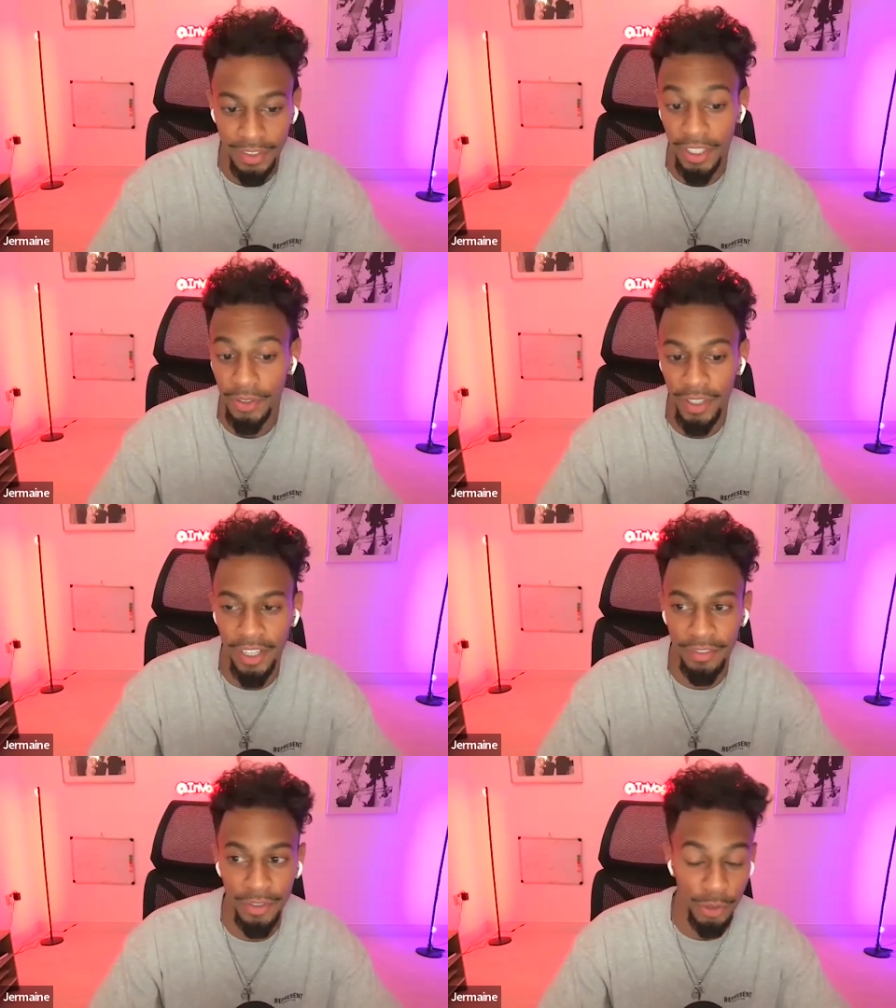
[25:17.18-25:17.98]
Touch on
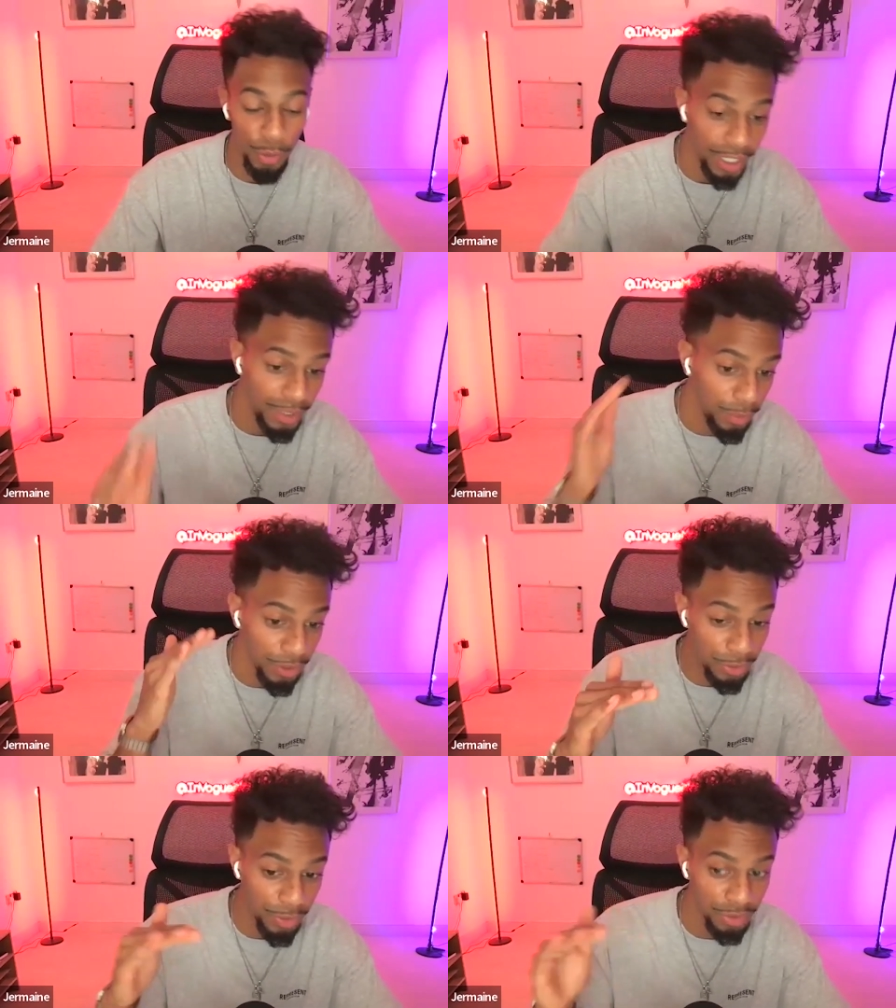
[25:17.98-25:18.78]
that. If you're tracking what
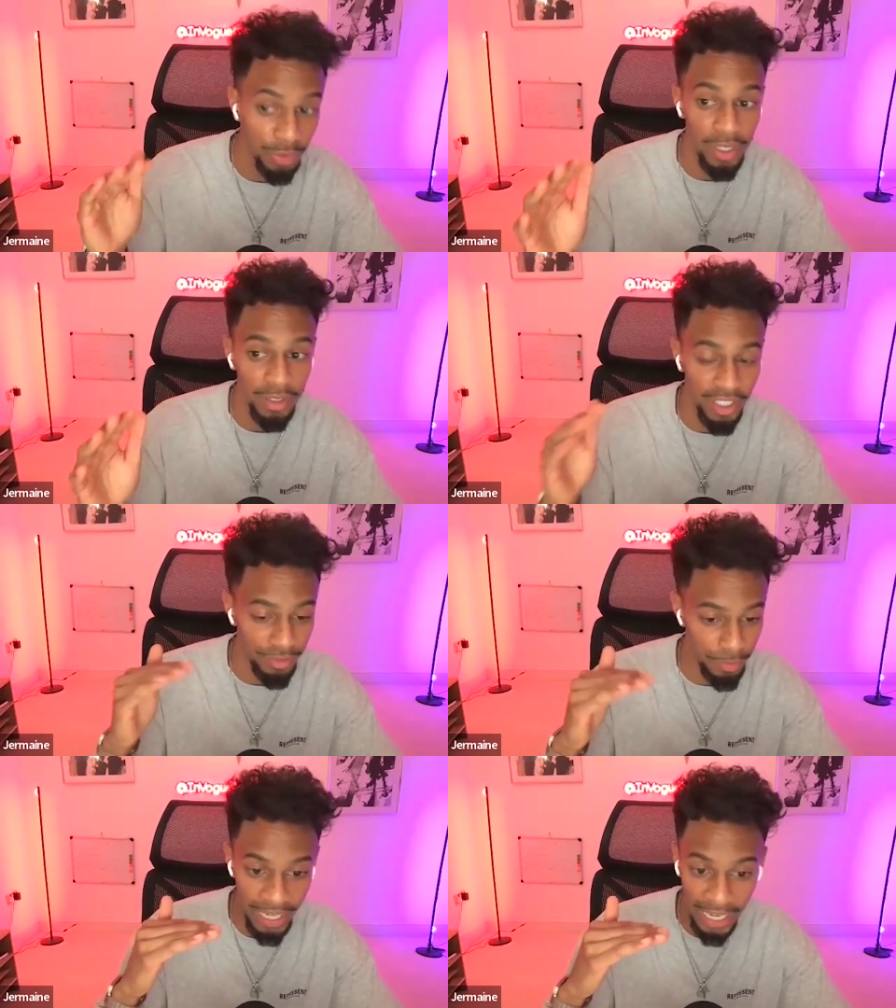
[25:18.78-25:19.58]
you're doing as well,
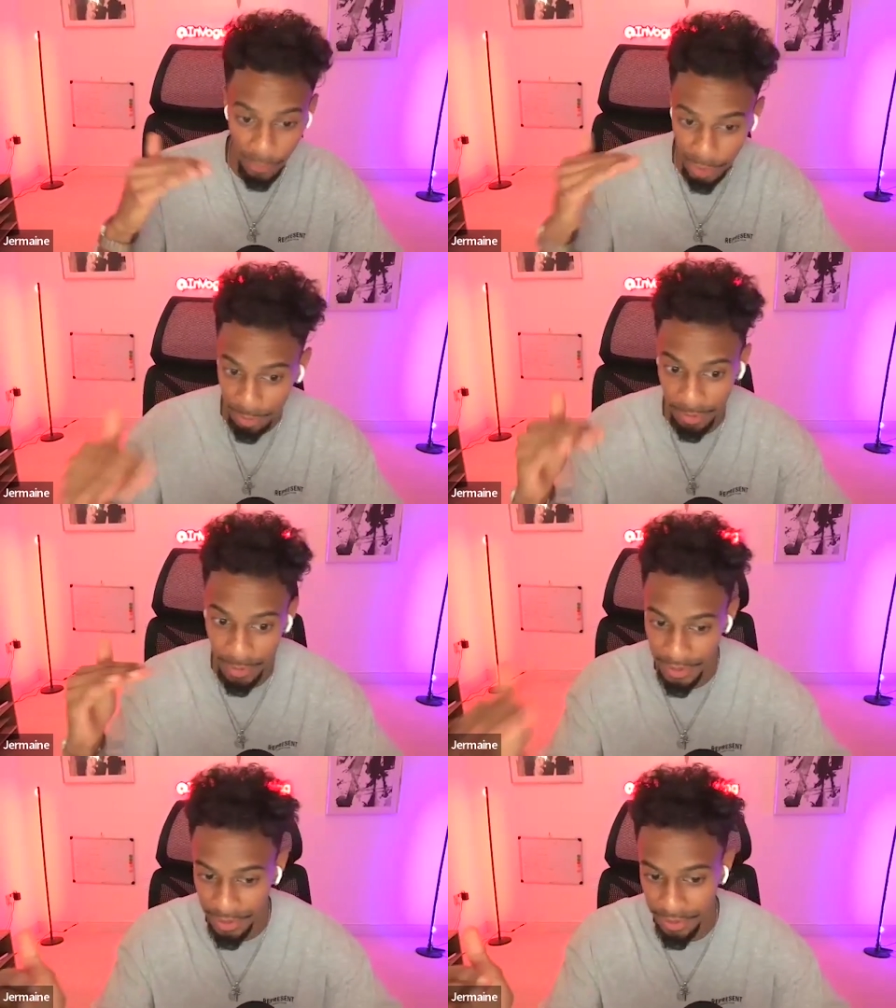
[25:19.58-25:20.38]
like from an outreach
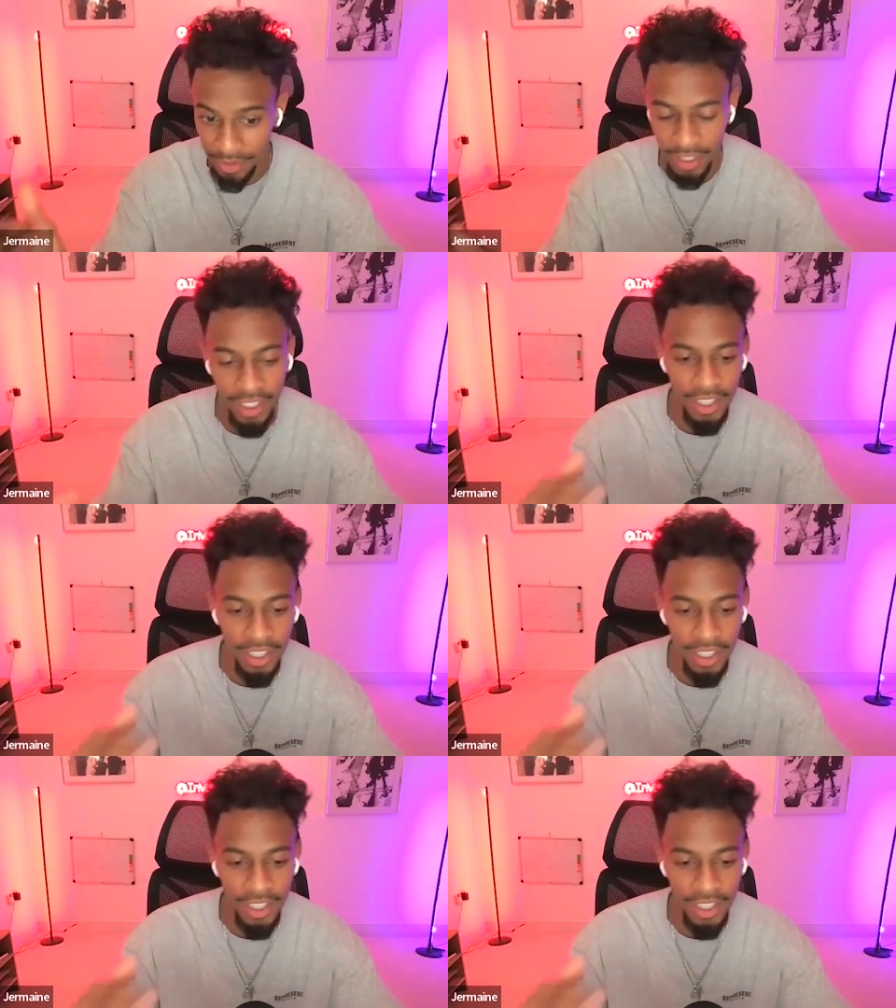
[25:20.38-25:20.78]
perspective,